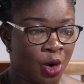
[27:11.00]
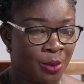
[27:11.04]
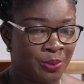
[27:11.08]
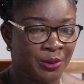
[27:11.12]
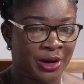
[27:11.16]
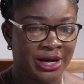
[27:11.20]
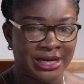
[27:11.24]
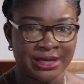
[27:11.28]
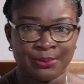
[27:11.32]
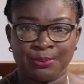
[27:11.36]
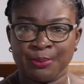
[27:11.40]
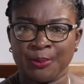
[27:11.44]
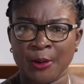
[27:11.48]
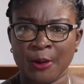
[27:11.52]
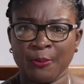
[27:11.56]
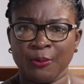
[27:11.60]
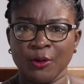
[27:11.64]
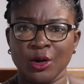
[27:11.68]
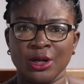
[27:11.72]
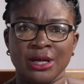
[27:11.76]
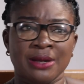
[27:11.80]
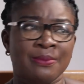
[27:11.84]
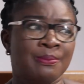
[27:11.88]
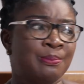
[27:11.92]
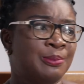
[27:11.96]
to upgrade.
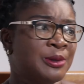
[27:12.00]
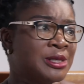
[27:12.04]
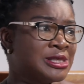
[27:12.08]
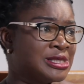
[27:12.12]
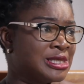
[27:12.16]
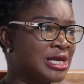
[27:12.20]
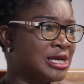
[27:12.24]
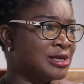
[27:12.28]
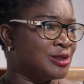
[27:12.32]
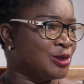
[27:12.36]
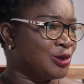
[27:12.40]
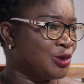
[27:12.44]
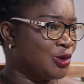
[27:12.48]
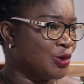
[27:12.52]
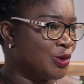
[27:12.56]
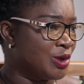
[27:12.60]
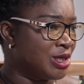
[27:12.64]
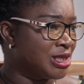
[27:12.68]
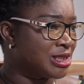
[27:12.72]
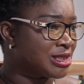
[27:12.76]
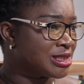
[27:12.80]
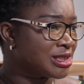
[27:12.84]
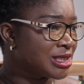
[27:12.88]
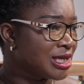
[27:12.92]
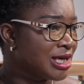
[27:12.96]
People in business do
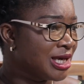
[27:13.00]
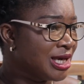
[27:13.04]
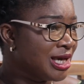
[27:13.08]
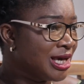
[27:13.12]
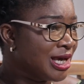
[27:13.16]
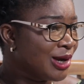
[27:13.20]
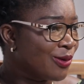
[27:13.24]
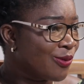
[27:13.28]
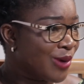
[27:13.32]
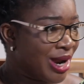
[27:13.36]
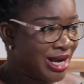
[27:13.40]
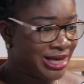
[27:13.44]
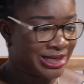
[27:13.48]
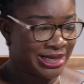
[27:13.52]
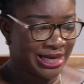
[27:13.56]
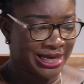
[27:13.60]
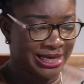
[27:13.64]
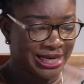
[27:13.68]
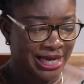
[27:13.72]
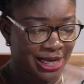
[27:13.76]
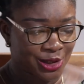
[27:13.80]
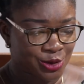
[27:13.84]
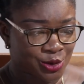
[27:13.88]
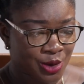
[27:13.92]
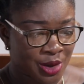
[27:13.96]
it. When they
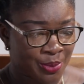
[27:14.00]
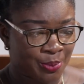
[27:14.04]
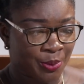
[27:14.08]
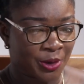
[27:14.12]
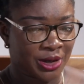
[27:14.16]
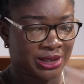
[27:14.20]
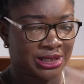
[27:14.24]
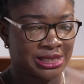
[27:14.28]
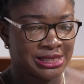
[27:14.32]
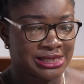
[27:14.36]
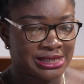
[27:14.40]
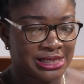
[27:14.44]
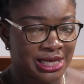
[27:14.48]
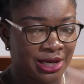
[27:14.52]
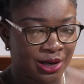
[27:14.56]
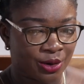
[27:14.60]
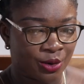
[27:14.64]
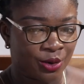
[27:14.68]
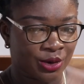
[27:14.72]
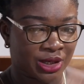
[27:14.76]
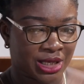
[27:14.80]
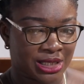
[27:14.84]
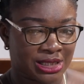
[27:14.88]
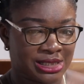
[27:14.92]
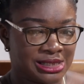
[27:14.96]
get to a point, they say,
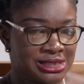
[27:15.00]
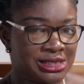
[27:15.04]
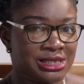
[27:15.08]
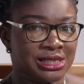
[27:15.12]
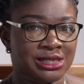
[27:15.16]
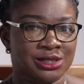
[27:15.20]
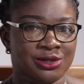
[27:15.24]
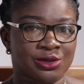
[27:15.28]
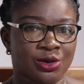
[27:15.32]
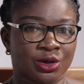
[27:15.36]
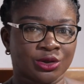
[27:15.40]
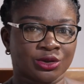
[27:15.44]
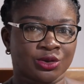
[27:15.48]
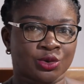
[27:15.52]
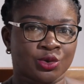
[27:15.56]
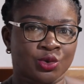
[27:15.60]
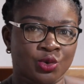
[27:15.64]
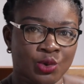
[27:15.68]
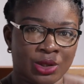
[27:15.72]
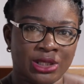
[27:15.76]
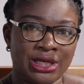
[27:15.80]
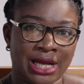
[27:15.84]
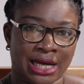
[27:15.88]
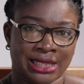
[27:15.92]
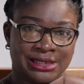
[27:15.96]
okay, this thing is not
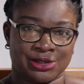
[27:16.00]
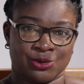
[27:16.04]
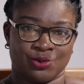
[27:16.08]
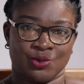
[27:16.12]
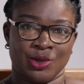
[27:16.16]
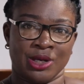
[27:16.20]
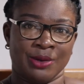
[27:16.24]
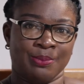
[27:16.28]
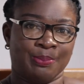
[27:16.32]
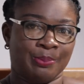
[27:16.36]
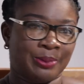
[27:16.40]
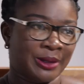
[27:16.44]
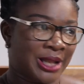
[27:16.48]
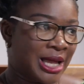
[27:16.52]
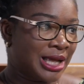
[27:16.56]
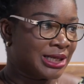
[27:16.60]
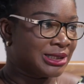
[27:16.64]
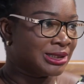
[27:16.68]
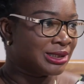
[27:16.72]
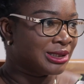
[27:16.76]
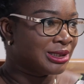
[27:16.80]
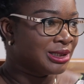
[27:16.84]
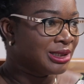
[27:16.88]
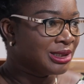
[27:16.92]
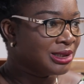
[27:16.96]
doing as we
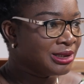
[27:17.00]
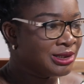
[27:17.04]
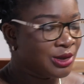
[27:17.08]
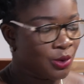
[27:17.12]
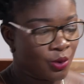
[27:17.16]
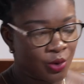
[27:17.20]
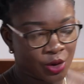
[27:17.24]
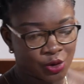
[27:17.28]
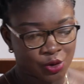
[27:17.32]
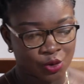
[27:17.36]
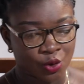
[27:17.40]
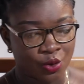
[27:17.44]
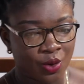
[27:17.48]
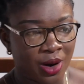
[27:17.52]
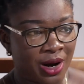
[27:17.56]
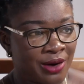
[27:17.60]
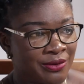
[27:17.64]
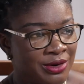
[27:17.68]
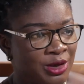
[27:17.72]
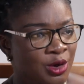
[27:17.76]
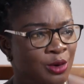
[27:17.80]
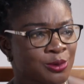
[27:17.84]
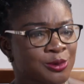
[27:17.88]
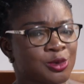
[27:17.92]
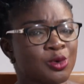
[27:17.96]
plan. They want to go and
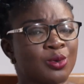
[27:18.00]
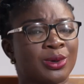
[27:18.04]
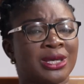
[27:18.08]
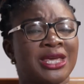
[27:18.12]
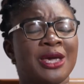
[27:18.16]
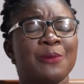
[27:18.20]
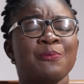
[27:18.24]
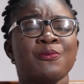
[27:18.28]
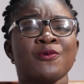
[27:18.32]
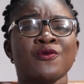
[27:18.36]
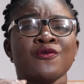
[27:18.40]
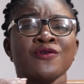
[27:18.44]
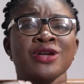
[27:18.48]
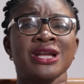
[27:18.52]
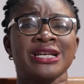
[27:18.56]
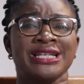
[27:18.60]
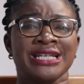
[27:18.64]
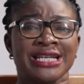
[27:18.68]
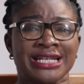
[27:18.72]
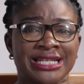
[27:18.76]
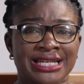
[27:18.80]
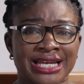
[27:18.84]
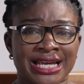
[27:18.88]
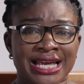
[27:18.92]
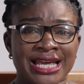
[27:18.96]
read up. So keep
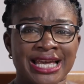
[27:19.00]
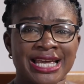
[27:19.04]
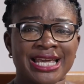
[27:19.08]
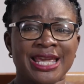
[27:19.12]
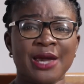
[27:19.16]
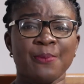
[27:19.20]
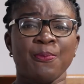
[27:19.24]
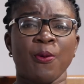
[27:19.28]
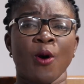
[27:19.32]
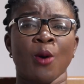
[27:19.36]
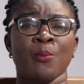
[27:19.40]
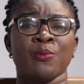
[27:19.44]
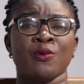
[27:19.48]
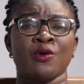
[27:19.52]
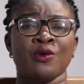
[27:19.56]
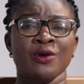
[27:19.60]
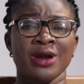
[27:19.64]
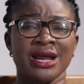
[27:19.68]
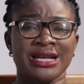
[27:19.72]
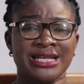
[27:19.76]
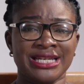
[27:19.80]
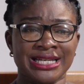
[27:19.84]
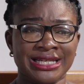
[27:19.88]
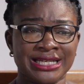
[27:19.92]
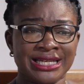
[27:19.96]
reading, keep
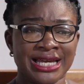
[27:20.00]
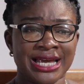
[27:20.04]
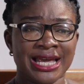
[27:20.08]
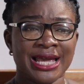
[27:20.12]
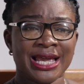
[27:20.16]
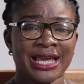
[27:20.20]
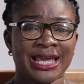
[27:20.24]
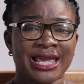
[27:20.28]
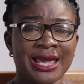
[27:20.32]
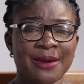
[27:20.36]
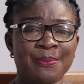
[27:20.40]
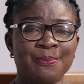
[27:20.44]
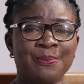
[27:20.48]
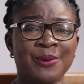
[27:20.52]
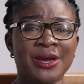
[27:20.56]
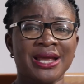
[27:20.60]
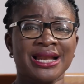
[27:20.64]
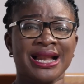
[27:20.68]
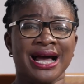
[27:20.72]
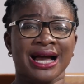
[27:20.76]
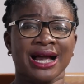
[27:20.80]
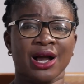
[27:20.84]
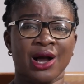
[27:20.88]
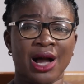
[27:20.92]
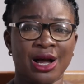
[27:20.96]
upgrading, keep being
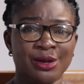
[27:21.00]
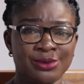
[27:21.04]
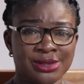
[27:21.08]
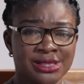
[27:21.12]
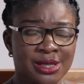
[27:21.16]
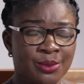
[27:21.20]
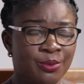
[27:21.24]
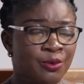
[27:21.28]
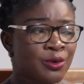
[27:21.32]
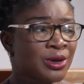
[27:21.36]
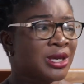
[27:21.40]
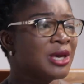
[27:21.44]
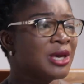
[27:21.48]
accountable,